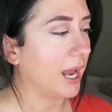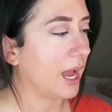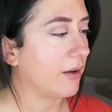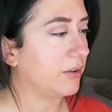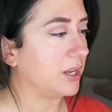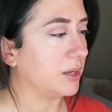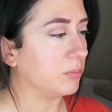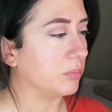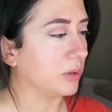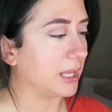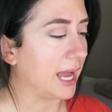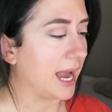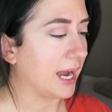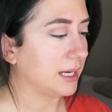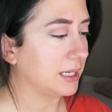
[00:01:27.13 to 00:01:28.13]
I have it in
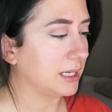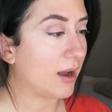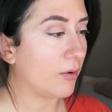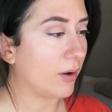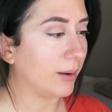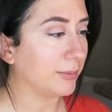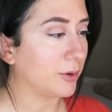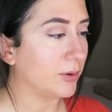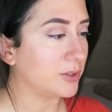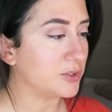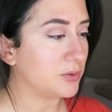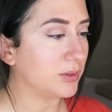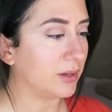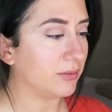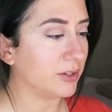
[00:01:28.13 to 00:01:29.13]
black. Now I'm going
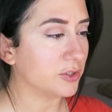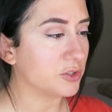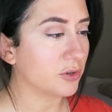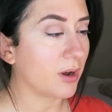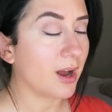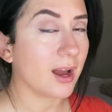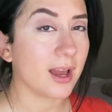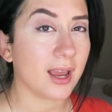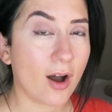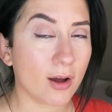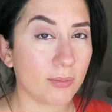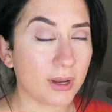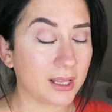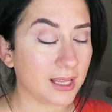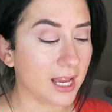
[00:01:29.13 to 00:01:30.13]
to give it a try
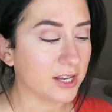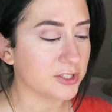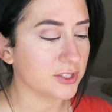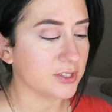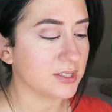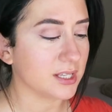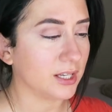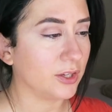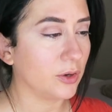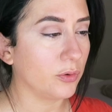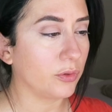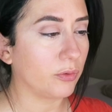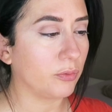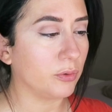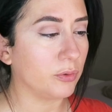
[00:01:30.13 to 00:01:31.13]
on my lashes and
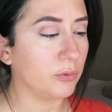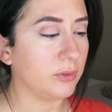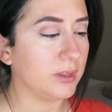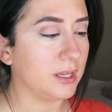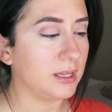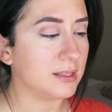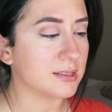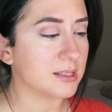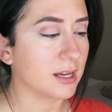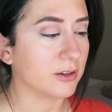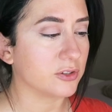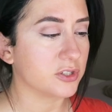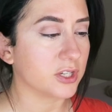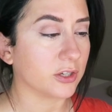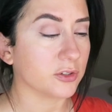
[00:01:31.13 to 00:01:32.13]
go through the
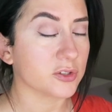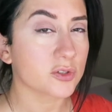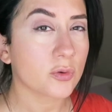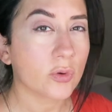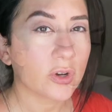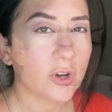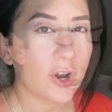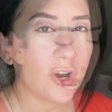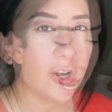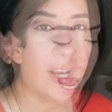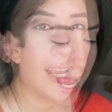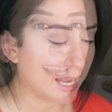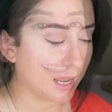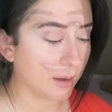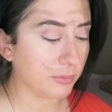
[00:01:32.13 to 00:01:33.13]
Style Shaker scorecard.
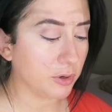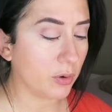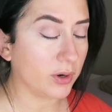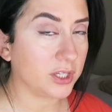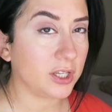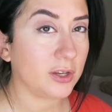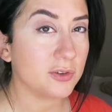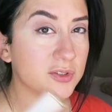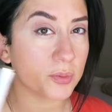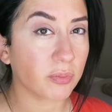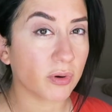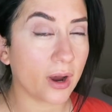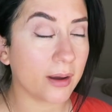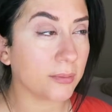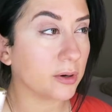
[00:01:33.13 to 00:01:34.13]
And I'm going to use a
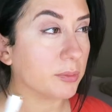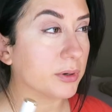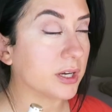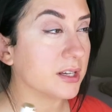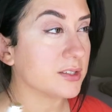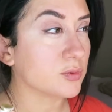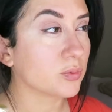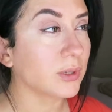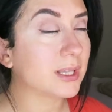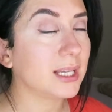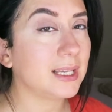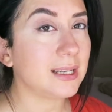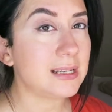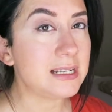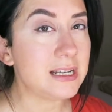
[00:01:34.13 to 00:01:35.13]
primer because
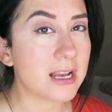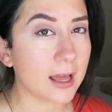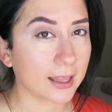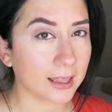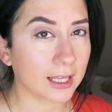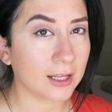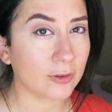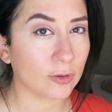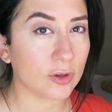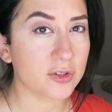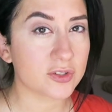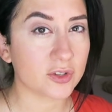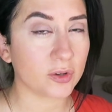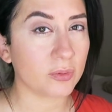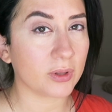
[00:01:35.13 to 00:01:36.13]
really nothing
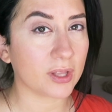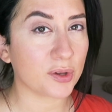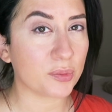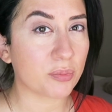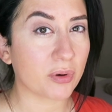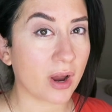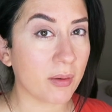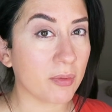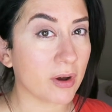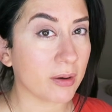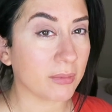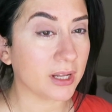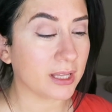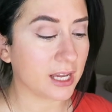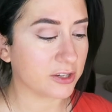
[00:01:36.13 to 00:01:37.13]
looks good without a primer
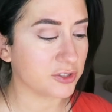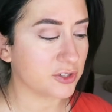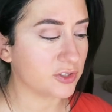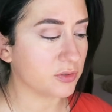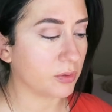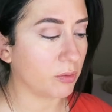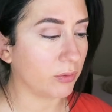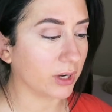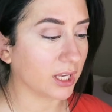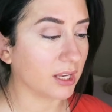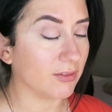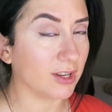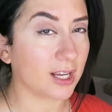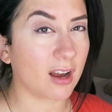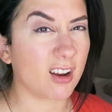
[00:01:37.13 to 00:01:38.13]
on my lashes. So I want to
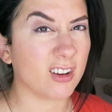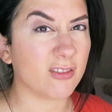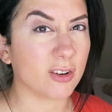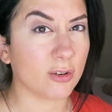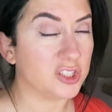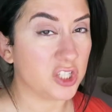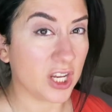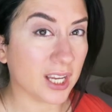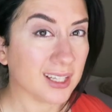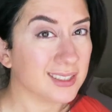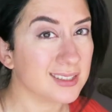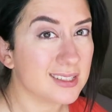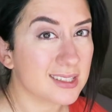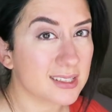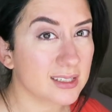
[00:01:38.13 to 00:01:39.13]
give it kind of a
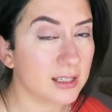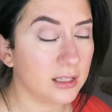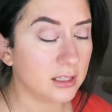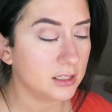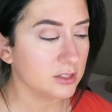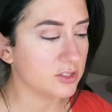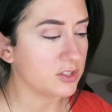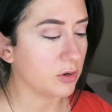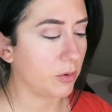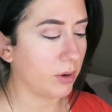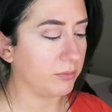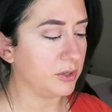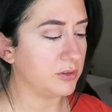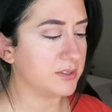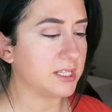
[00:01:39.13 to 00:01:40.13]
chance. So
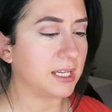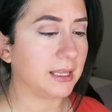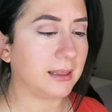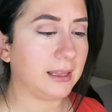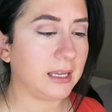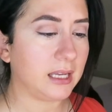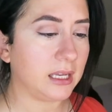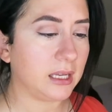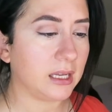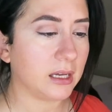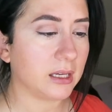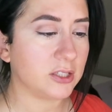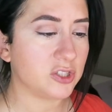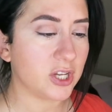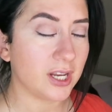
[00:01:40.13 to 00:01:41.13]
I'm using
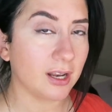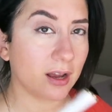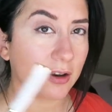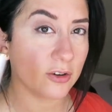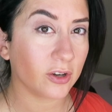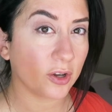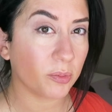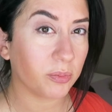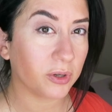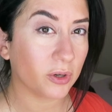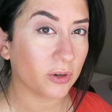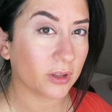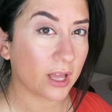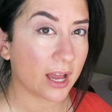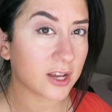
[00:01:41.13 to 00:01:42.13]
the Jane Iredale
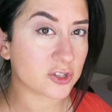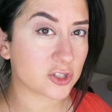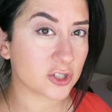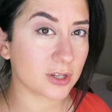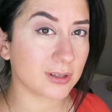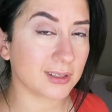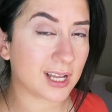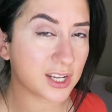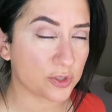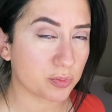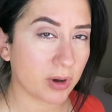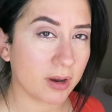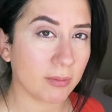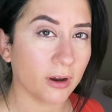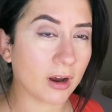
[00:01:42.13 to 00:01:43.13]
Pure Lash
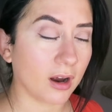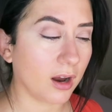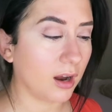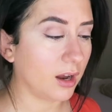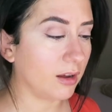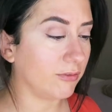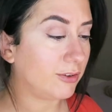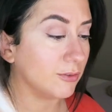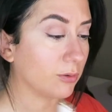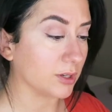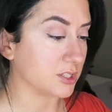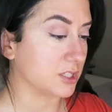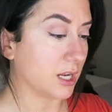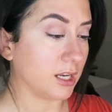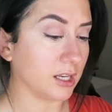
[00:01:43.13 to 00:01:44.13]
Primer. If you've
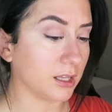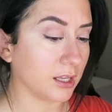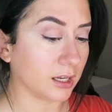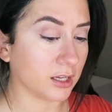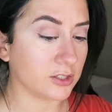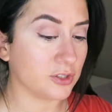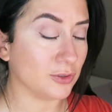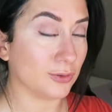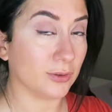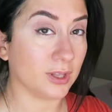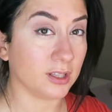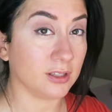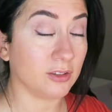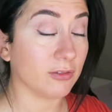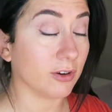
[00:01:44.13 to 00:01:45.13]
watched anything I do,
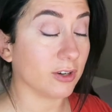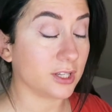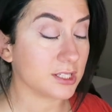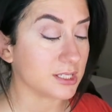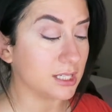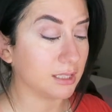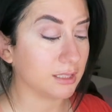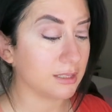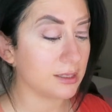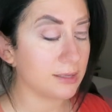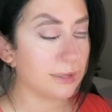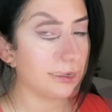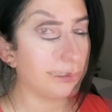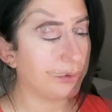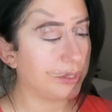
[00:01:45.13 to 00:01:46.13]
then you've already seen this.
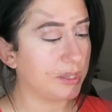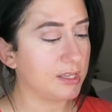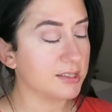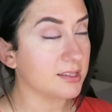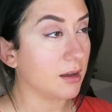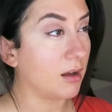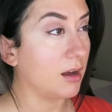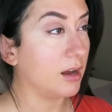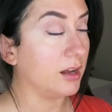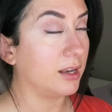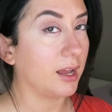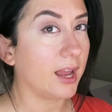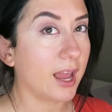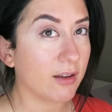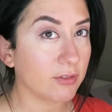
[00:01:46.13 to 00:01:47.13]
I'm gonna put this
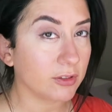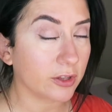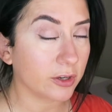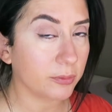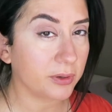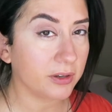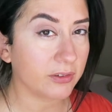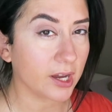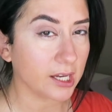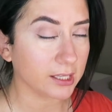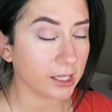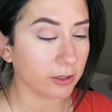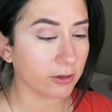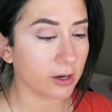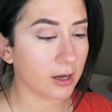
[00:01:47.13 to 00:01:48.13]
on. I have a little bit of
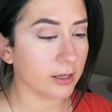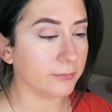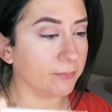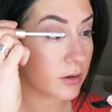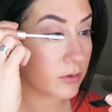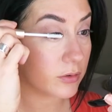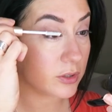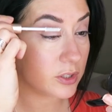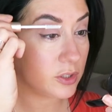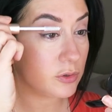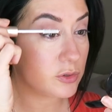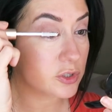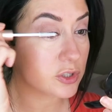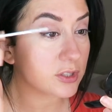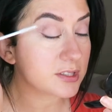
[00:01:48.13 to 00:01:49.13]
eyeliner on, though
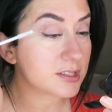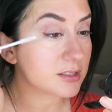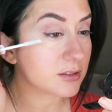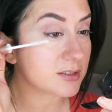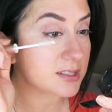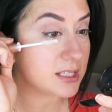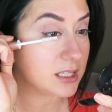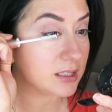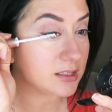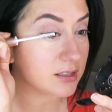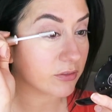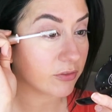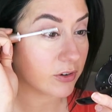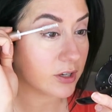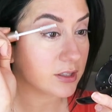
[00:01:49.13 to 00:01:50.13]
you should still see a
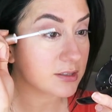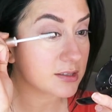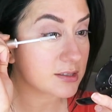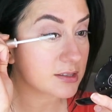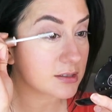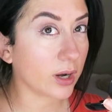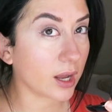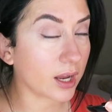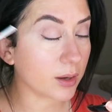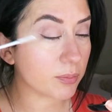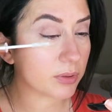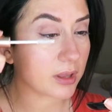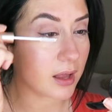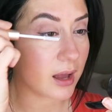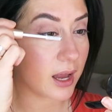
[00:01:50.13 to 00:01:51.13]
difference when I
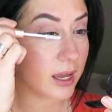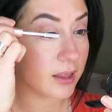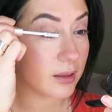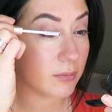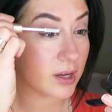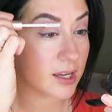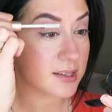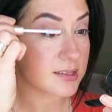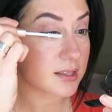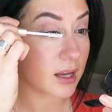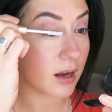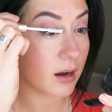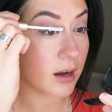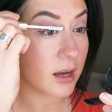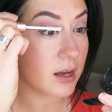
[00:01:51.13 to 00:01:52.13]
apply the
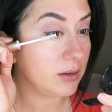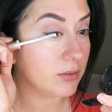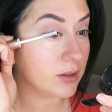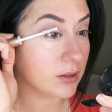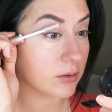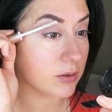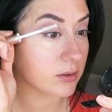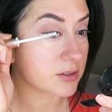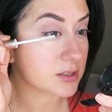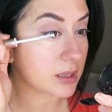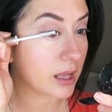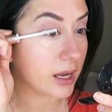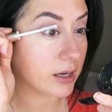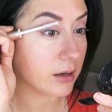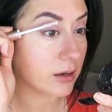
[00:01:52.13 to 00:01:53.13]
mascara, even though there's
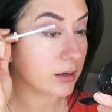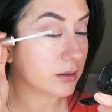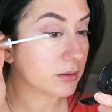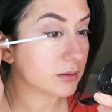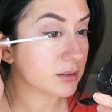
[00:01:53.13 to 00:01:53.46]
liner.